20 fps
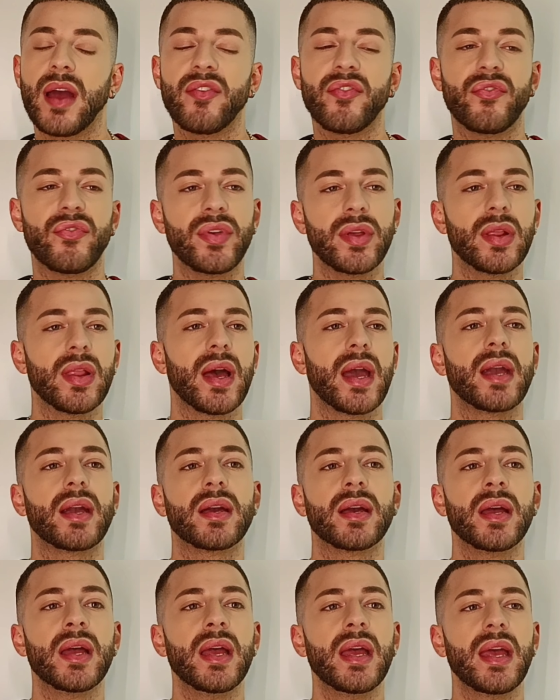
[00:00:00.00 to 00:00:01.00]
I feel
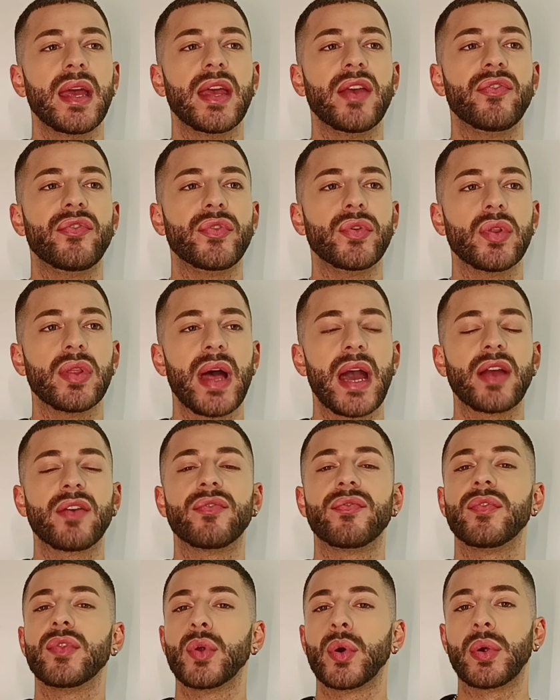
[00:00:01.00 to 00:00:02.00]
like if you like
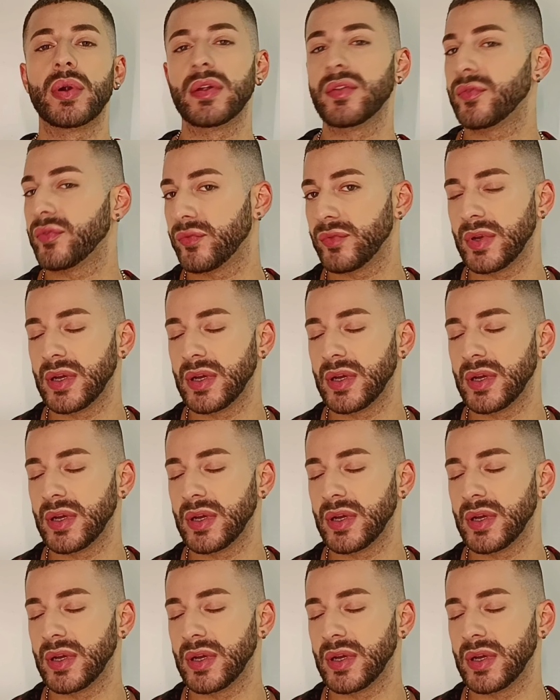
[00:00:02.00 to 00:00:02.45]
floral